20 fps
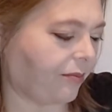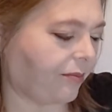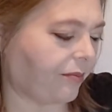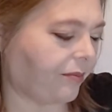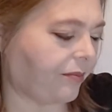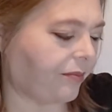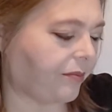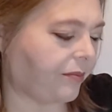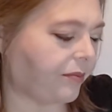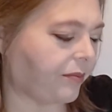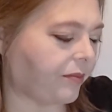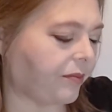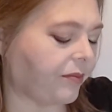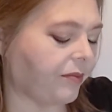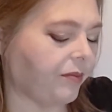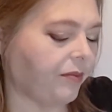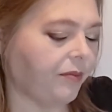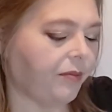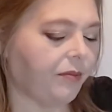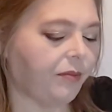
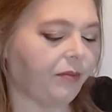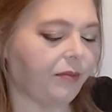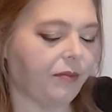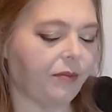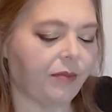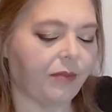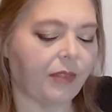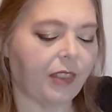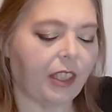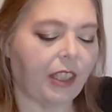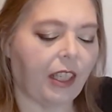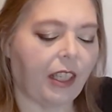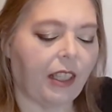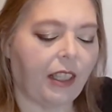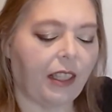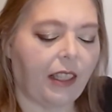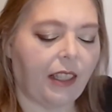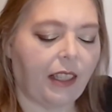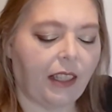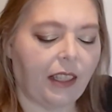
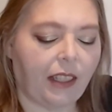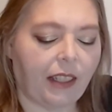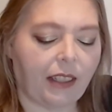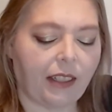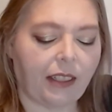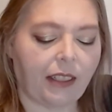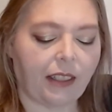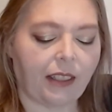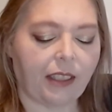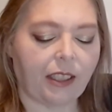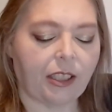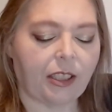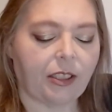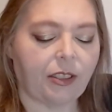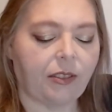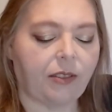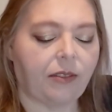Nobody speaks.